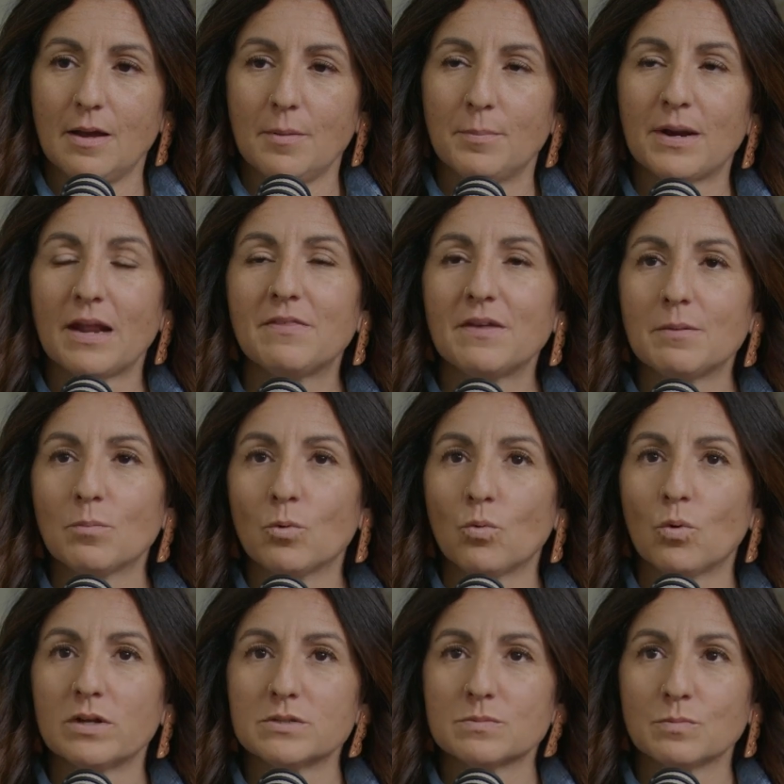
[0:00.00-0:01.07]
But I think
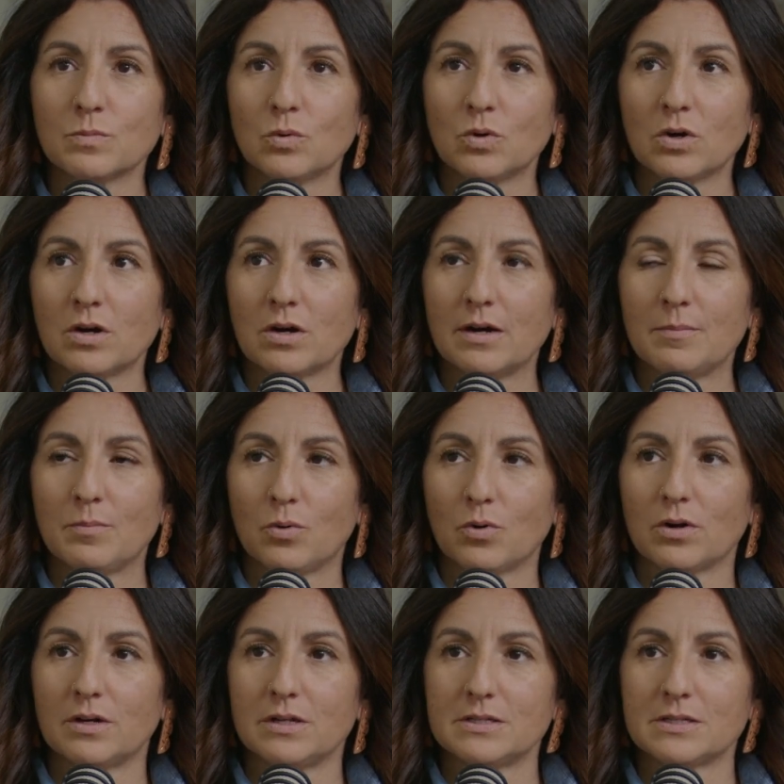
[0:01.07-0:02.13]
what's more
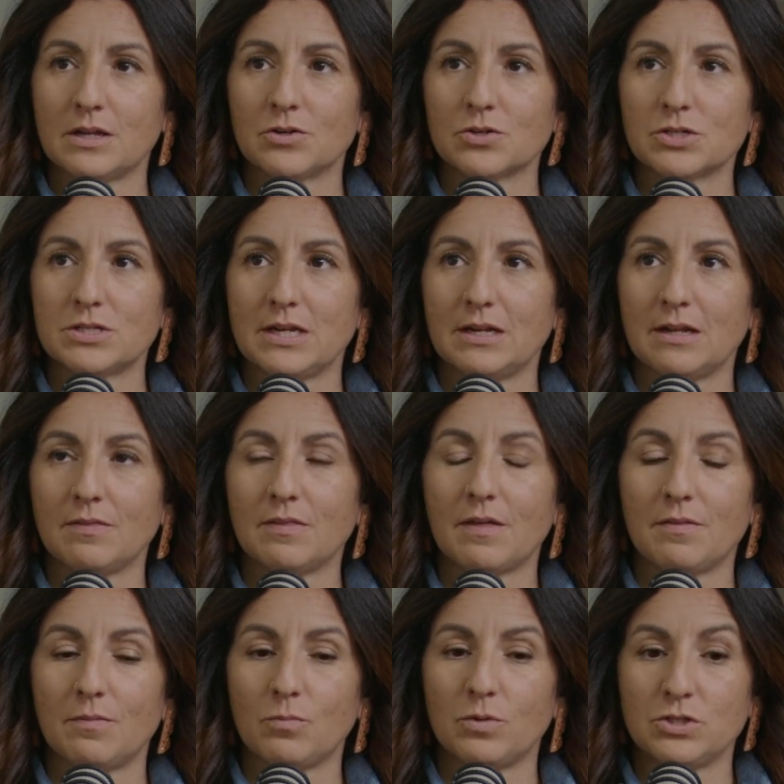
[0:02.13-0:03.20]
important is understanding
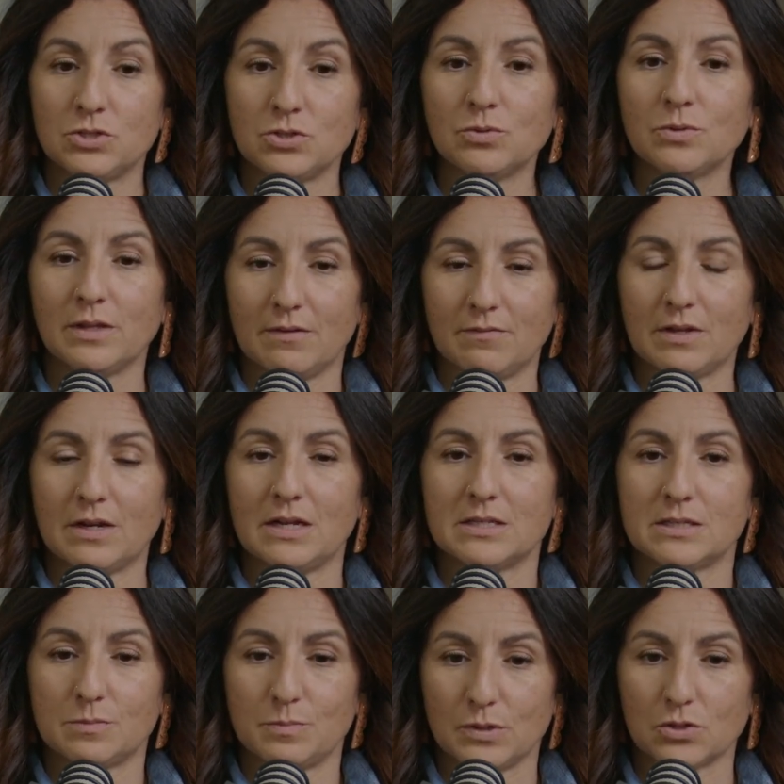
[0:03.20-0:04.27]
that we do live in a
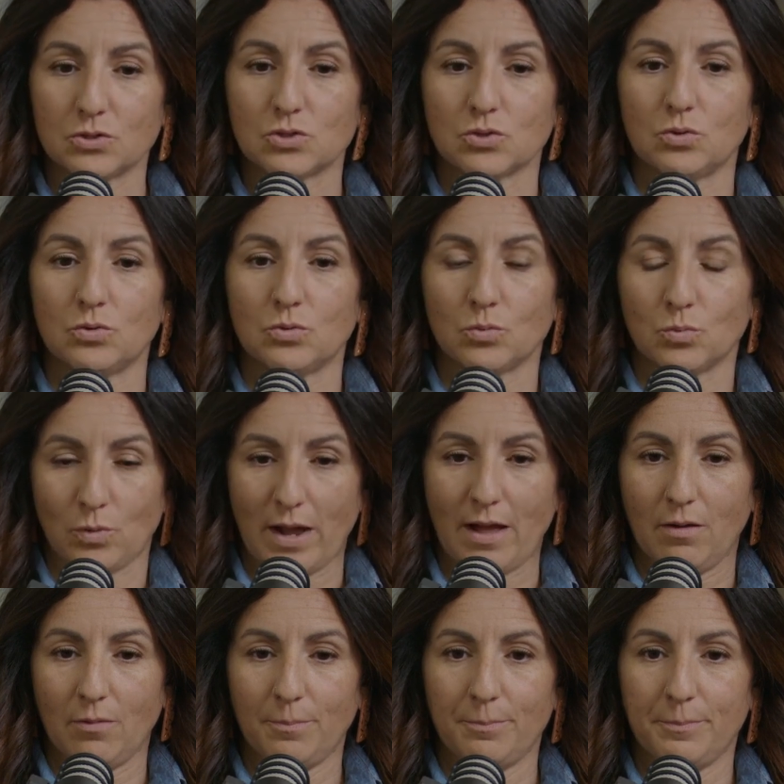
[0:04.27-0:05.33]
spiritual yep.
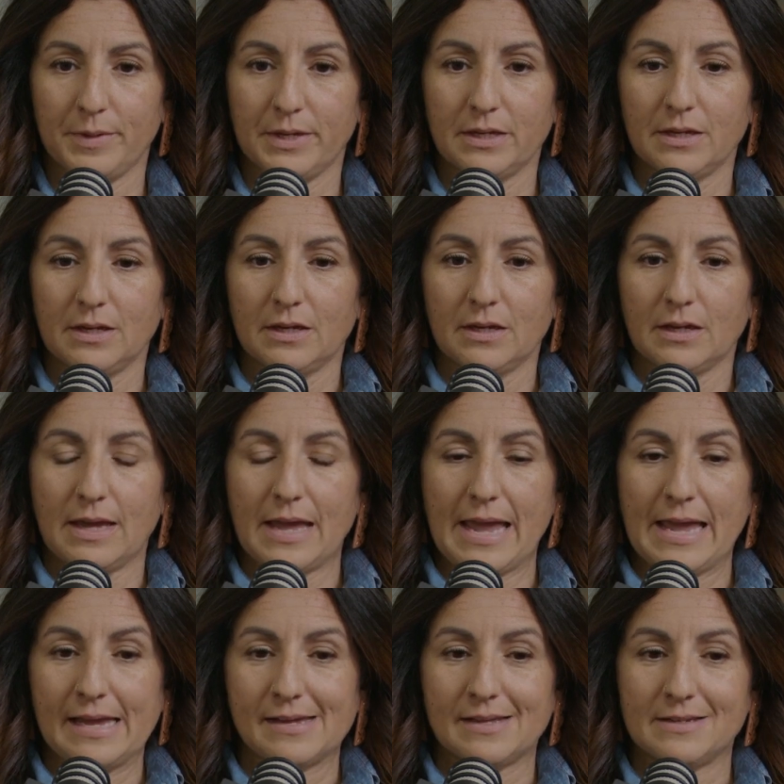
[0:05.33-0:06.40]
realm. Mm-hmm.
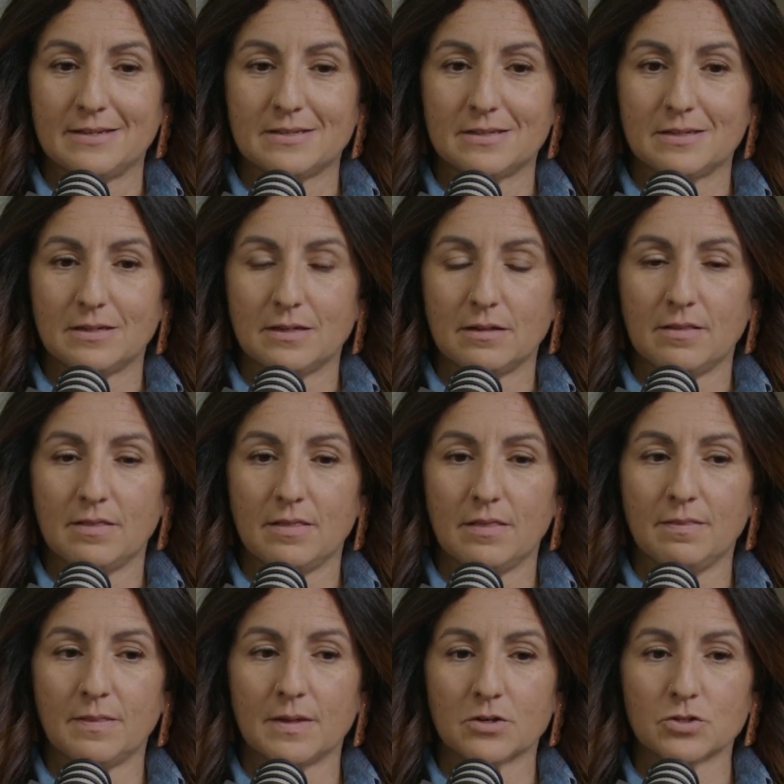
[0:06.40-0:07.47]
And
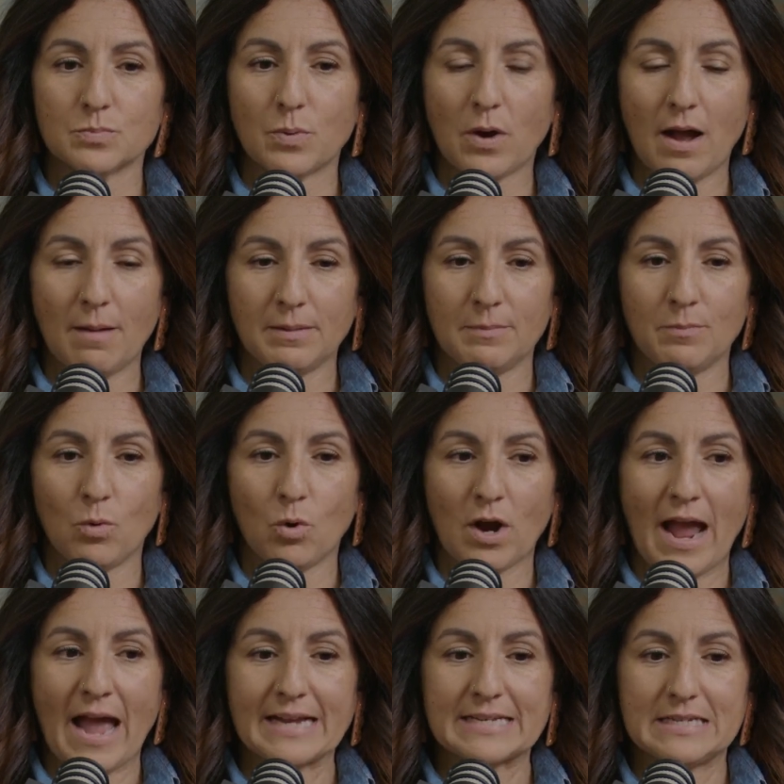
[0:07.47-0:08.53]
there's probably more
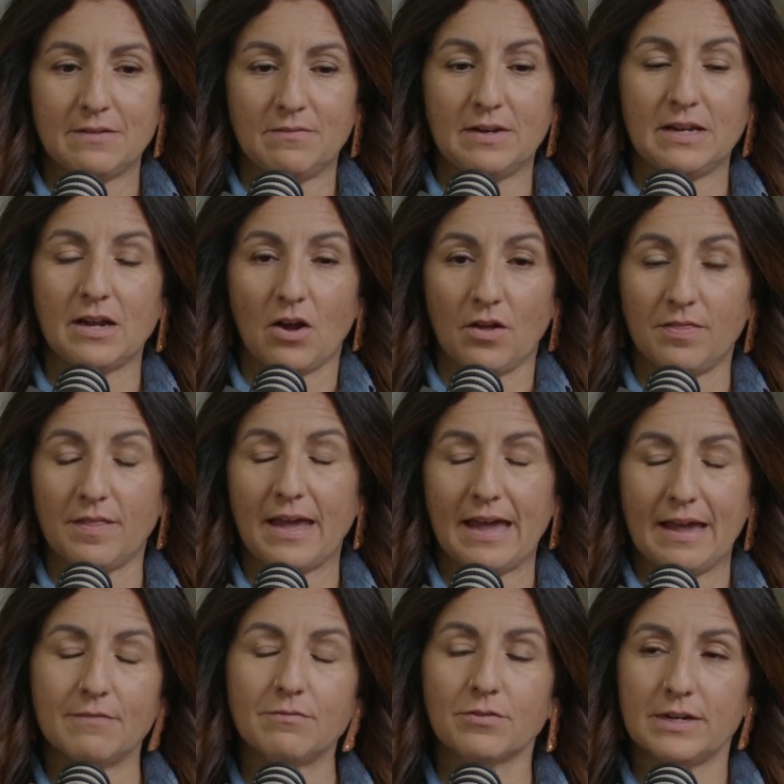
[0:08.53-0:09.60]
activity on the
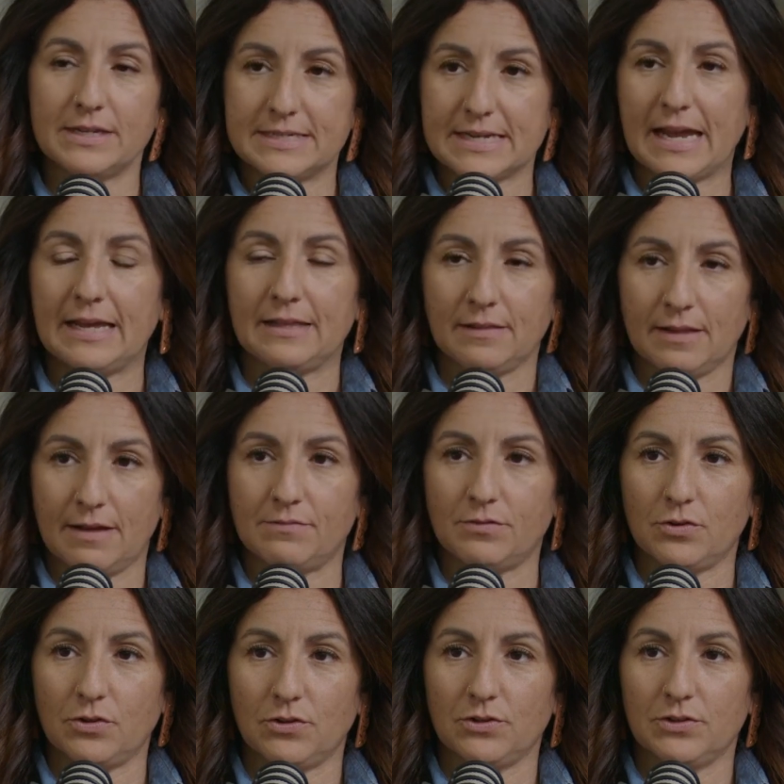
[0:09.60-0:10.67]
everyday
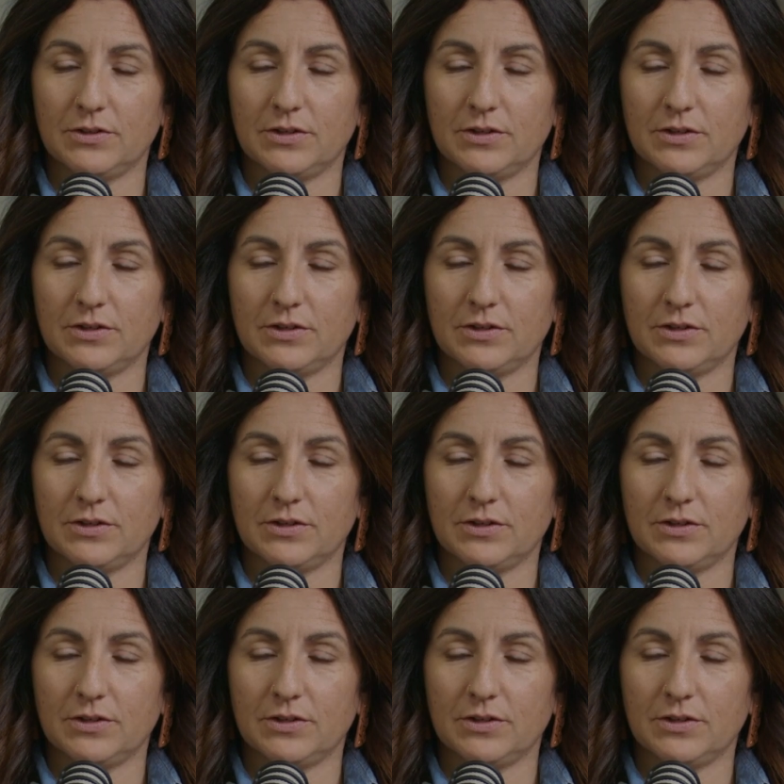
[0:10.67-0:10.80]
level